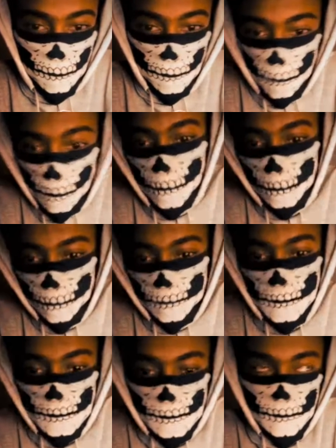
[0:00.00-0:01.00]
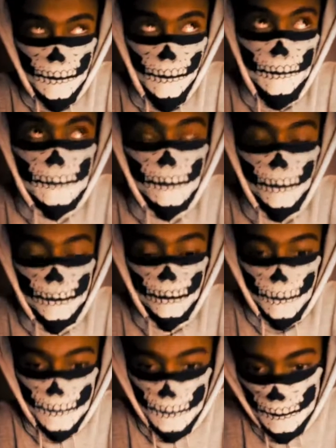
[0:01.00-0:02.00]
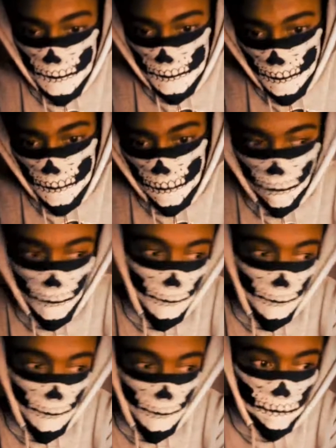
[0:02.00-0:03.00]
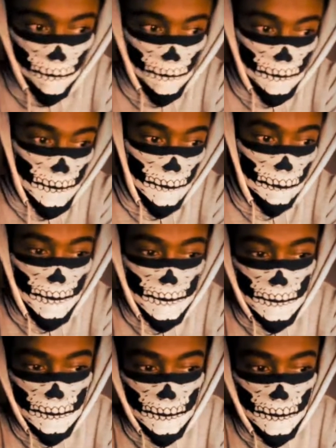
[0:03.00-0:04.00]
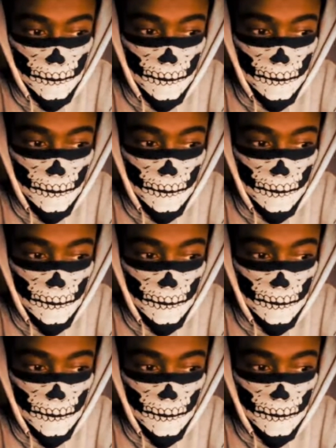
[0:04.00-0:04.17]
most of these exploits we see these days on iPhone, they basically